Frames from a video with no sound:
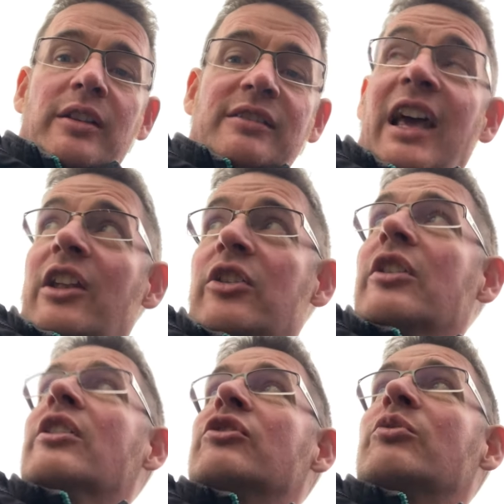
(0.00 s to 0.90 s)

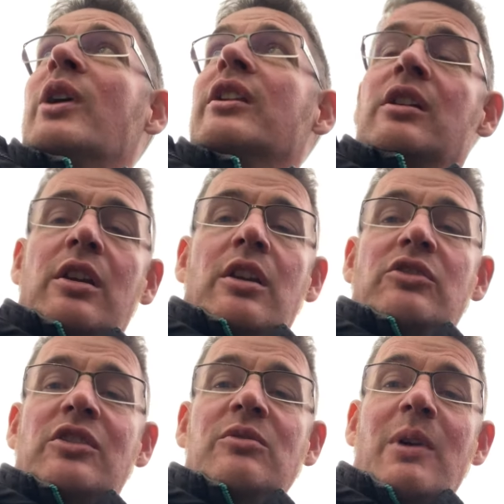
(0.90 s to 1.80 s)
talent and just went,
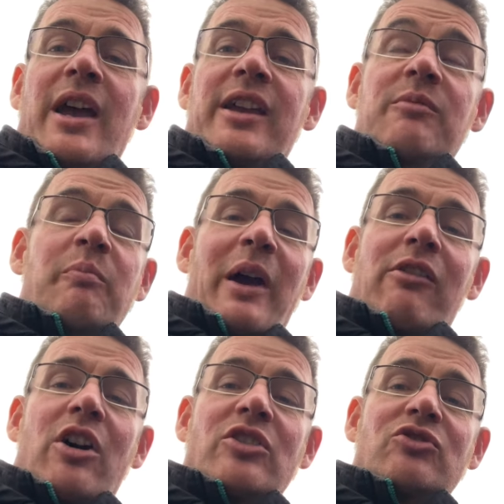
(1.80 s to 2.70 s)
excuse me, and
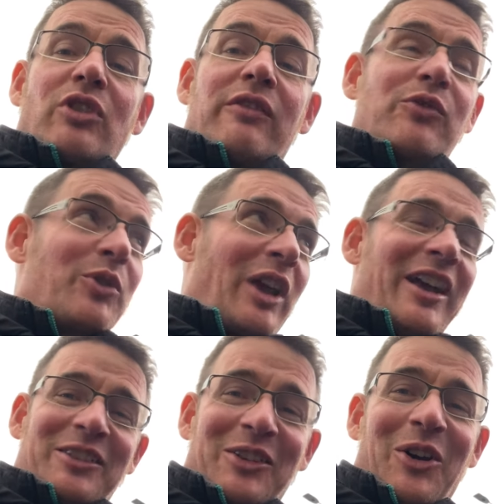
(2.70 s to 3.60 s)
barraged straight through,
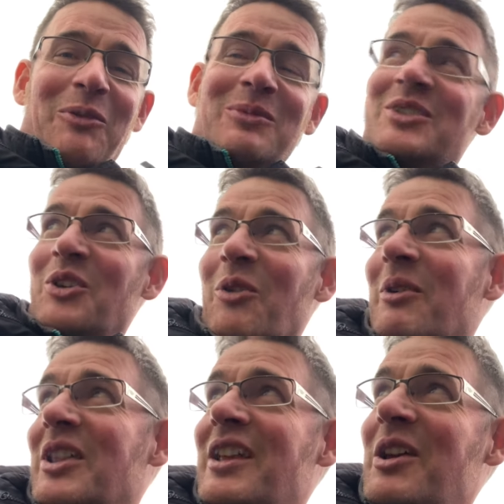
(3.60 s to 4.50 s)
God, stop
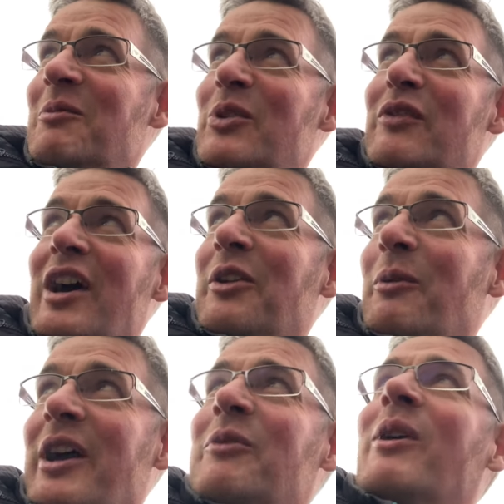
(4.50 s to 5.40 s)
and move out of the
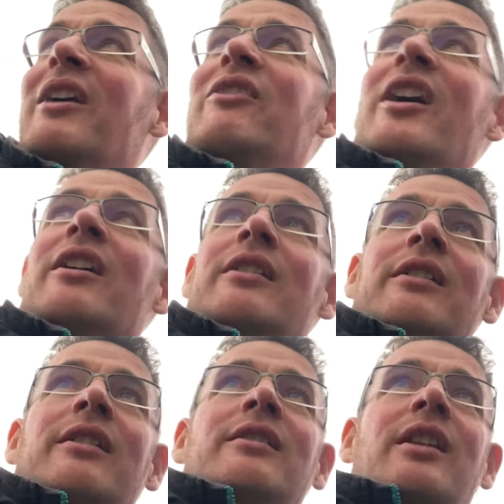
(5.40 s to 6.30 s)
way and whatever.
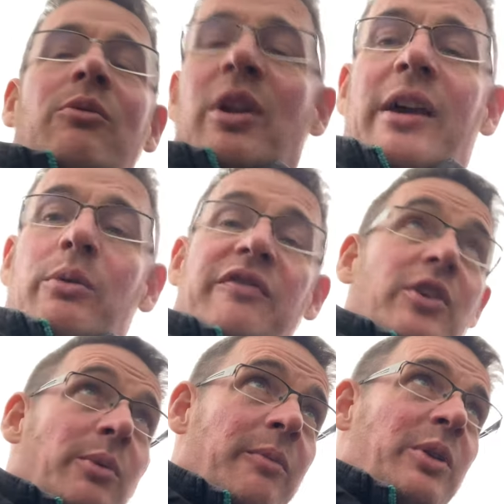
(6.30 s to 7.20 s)
Don't know what they were
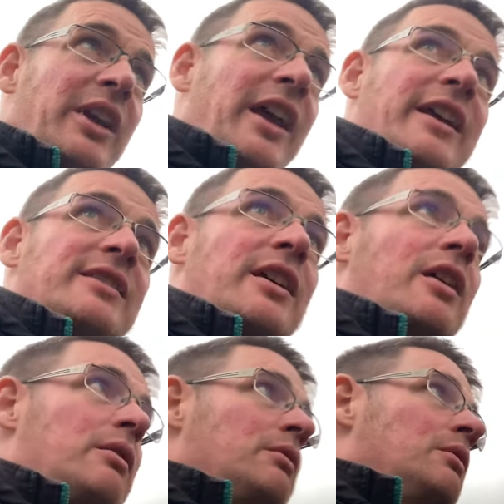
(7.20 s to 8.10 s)
filming, but yeah, it's
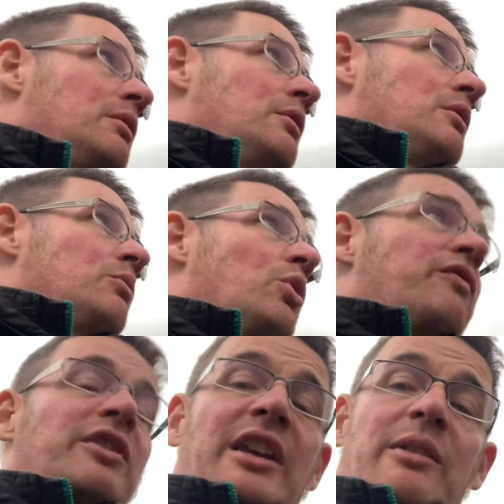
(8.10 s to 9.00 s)

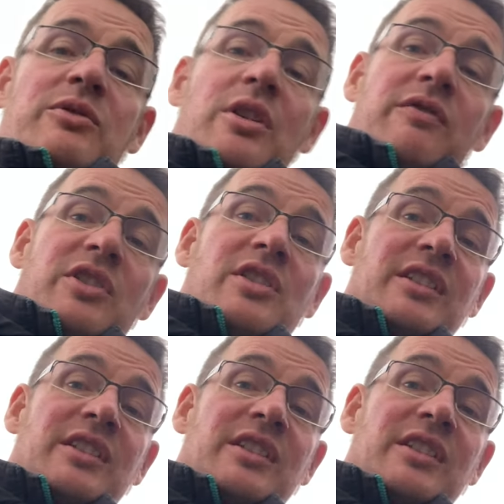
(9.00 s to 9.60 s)
Watford Gap Services.